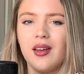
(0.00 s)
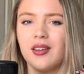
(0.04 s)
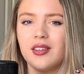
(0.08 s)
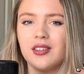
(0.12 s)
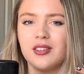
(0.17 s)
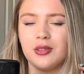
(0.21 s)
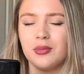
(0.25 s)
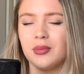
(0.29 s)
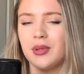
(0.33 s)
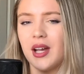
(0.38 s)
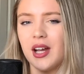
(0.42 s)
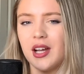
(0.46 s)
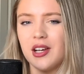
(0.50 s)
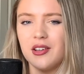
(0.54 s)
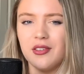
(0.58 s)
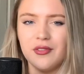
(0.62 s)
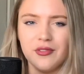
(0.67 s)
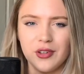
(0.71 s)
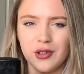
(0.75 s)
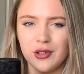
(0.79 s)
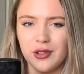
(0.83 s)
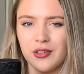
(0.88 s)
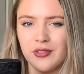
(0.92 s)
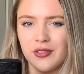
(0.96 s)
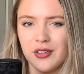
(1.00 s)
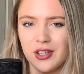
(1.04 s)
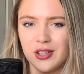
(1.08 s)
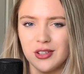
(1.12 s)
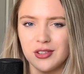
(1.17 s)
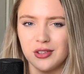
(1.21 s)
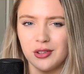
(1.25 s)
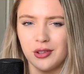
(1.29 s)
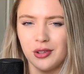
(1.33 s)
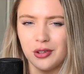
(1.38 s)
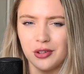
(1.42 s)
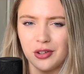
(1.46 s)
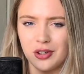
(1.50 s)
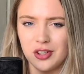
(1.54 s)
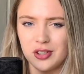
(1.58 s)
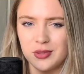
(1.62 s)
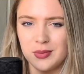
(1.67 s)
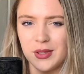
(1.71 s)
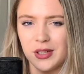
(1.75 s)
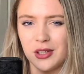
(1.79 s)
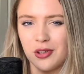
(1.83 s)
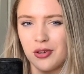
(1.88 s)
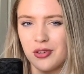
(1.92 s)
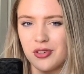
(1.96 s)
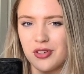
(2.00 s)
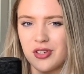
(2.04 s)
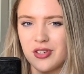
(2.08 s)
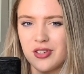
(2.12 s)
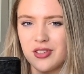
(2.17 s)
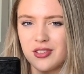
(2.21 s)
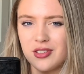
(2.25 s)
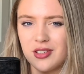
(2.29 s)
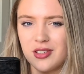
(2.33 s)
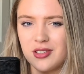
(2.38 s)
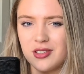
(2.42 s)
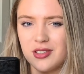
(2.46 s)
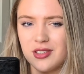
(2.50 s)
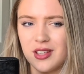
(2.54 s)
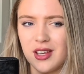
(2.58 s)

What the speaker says: some kind of universal or cosmic consciousness,